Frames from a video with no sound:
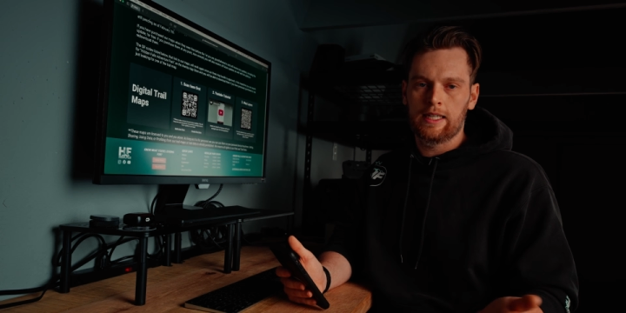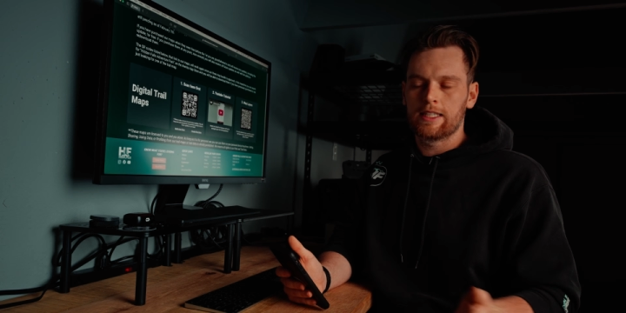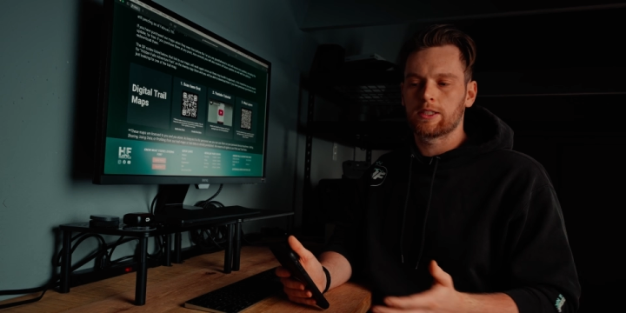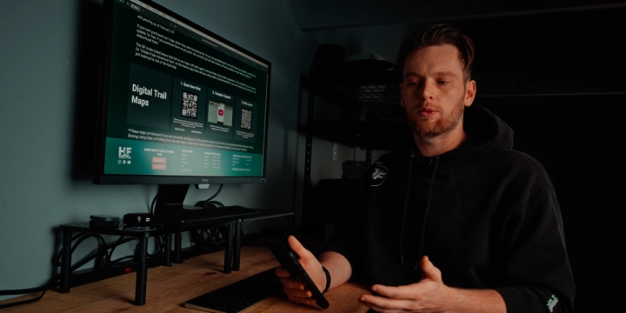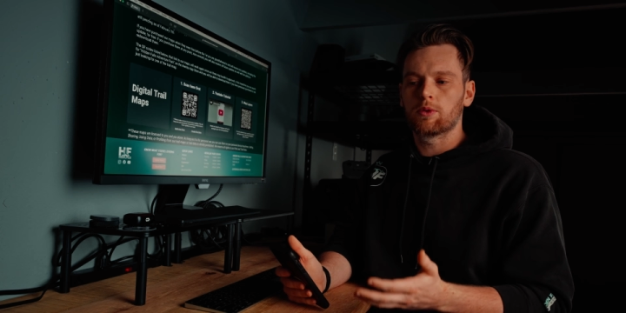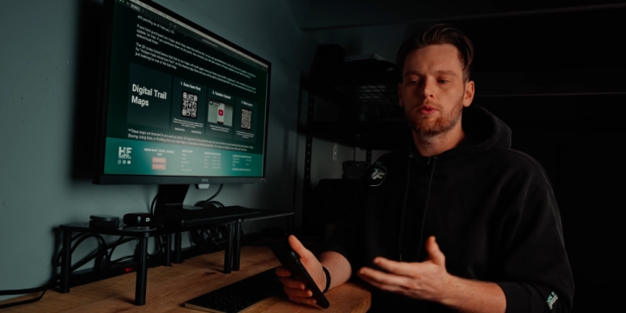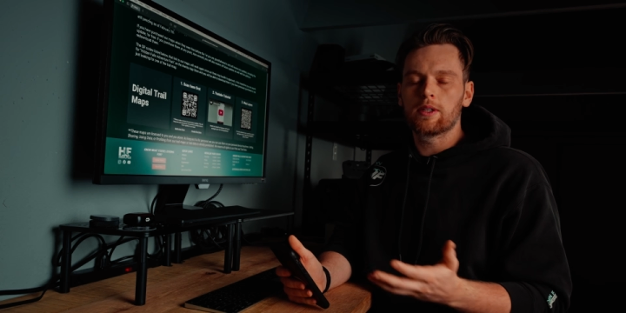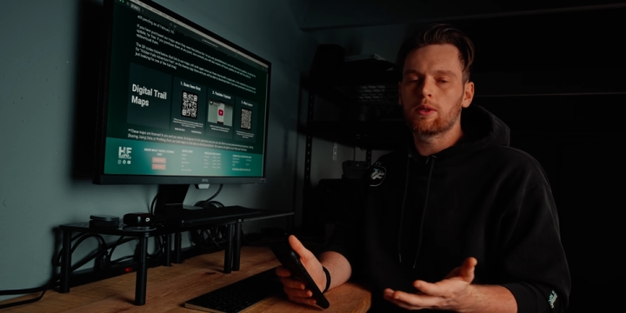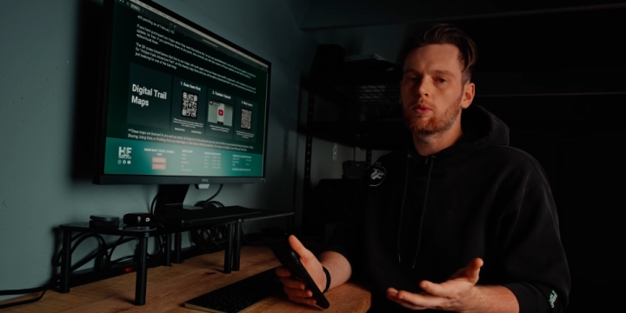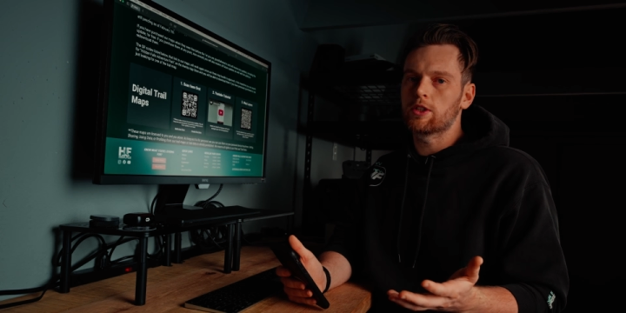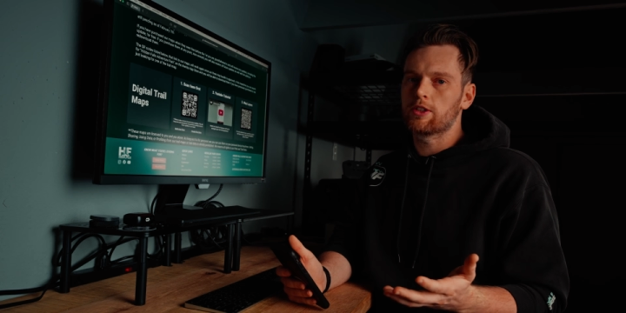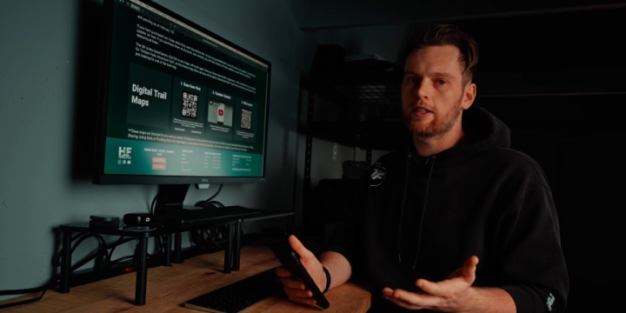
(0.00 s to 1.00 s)
So we really
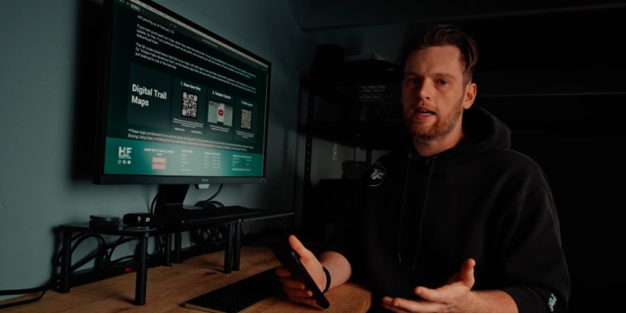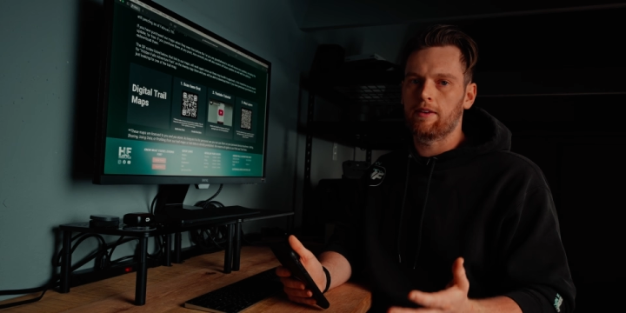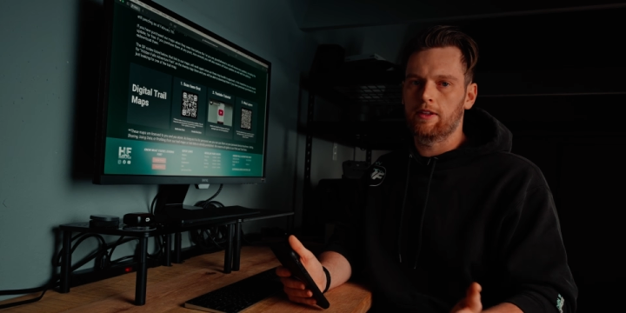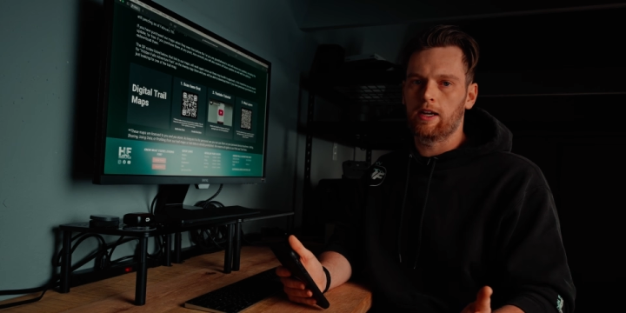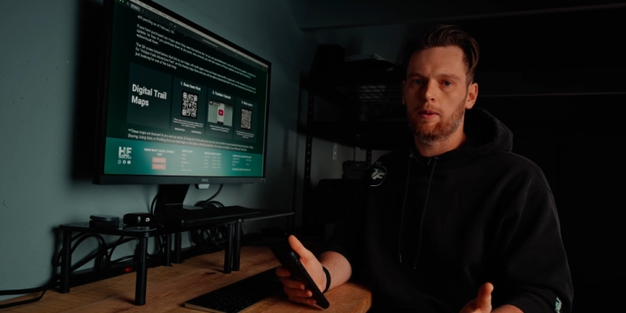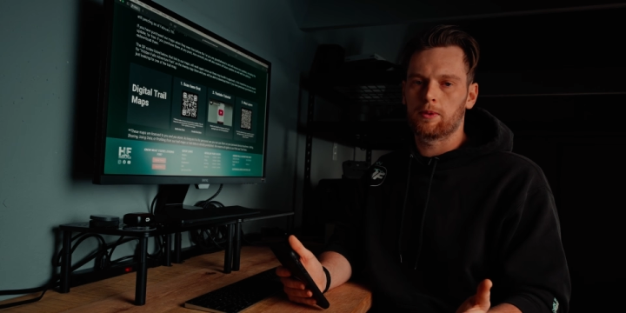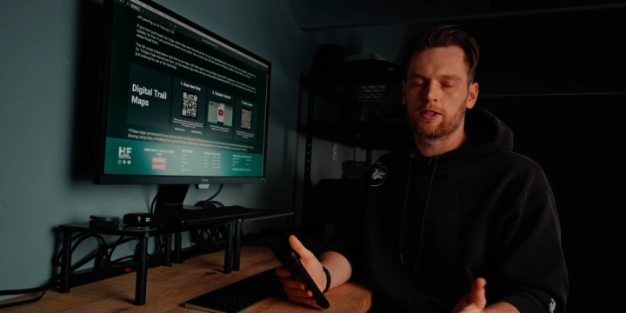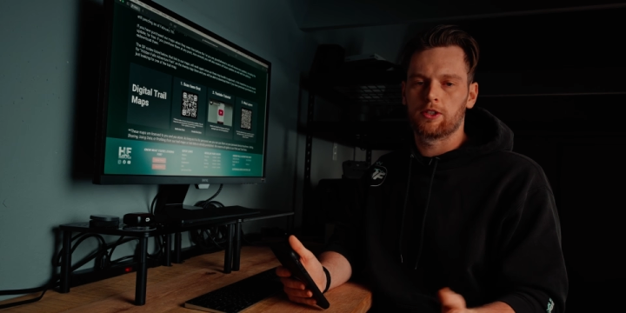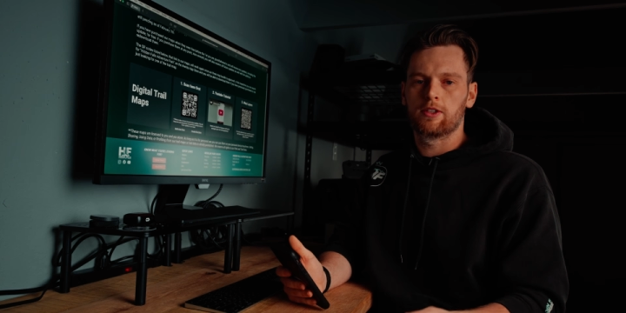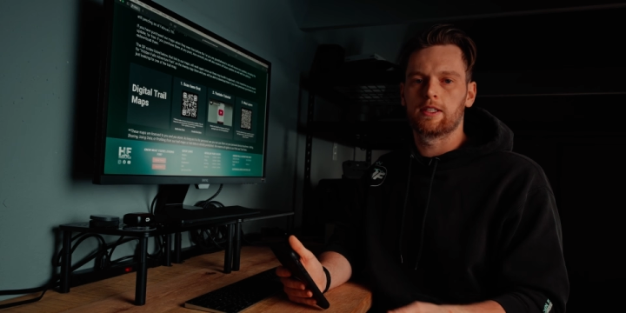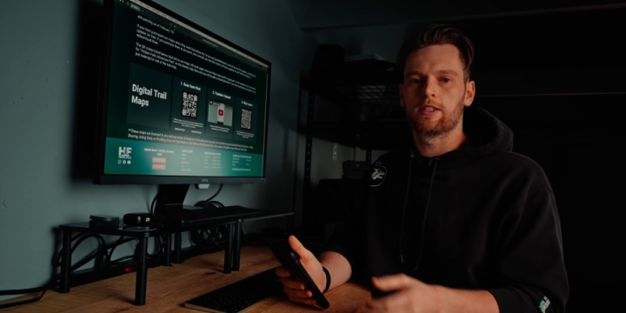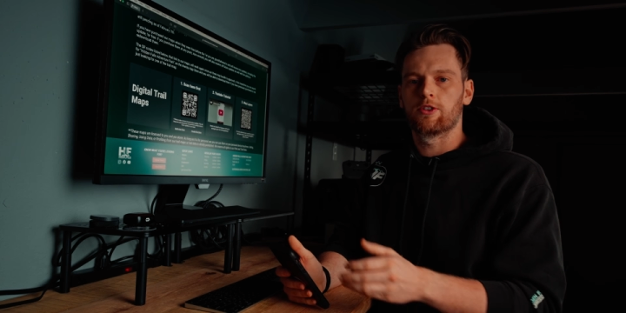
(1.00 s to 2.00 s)
want you to have the
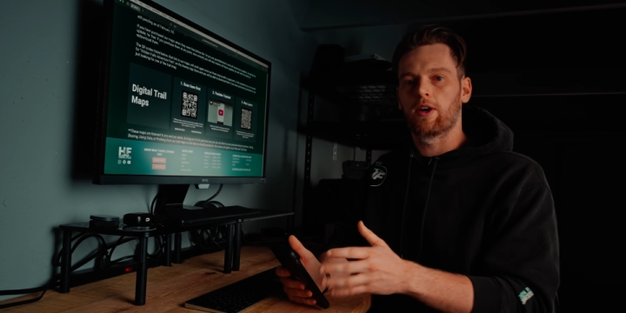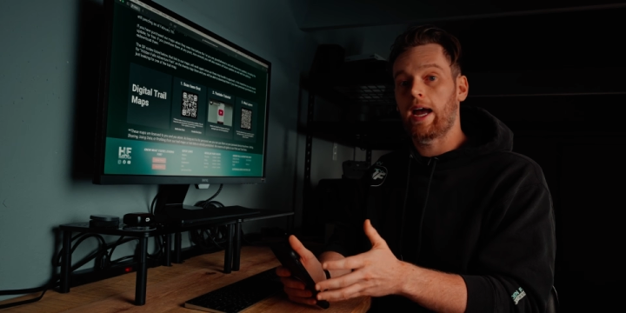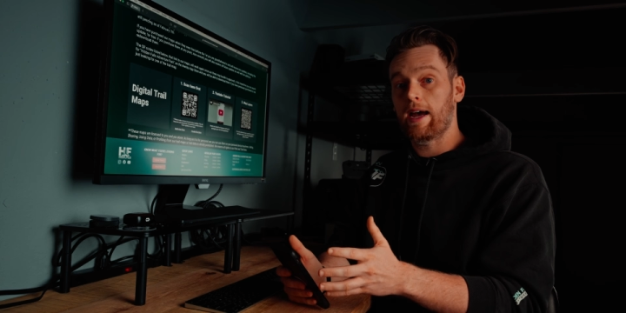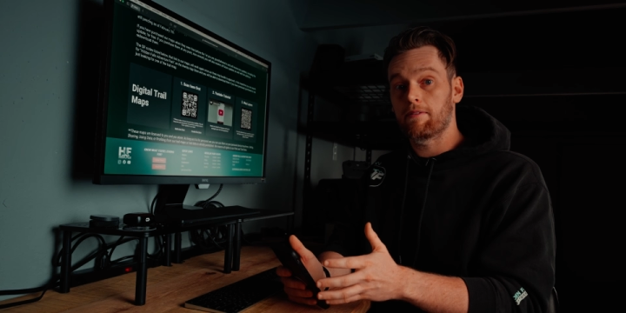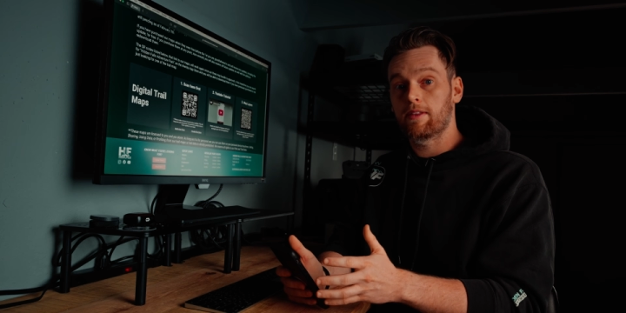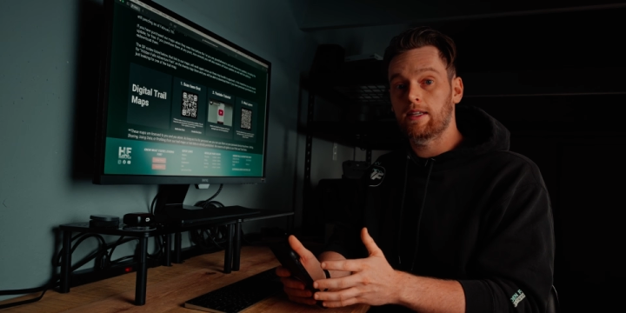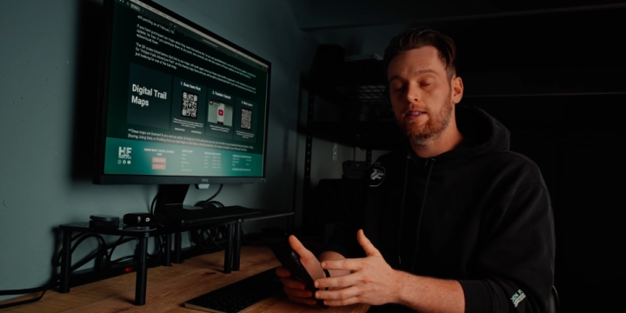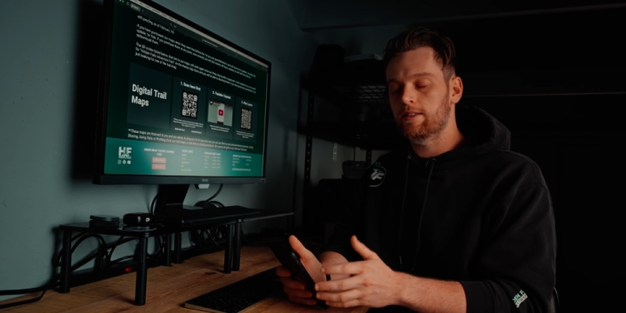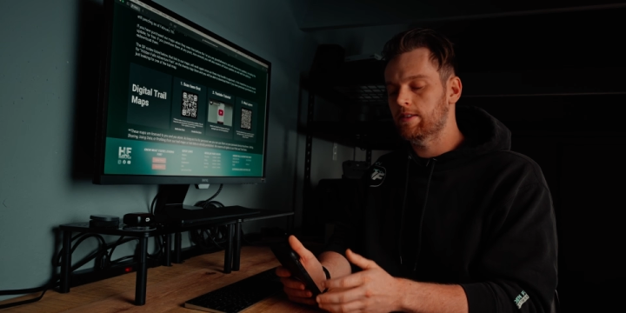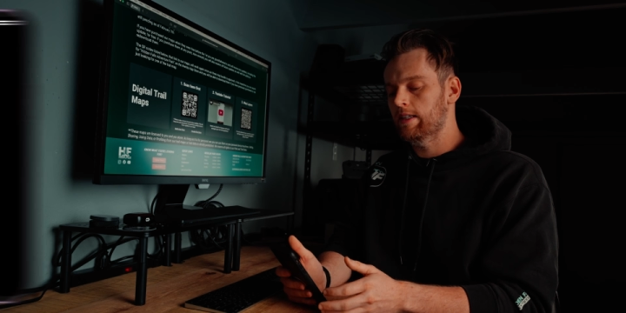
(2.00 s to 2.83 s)
opportunity to have these,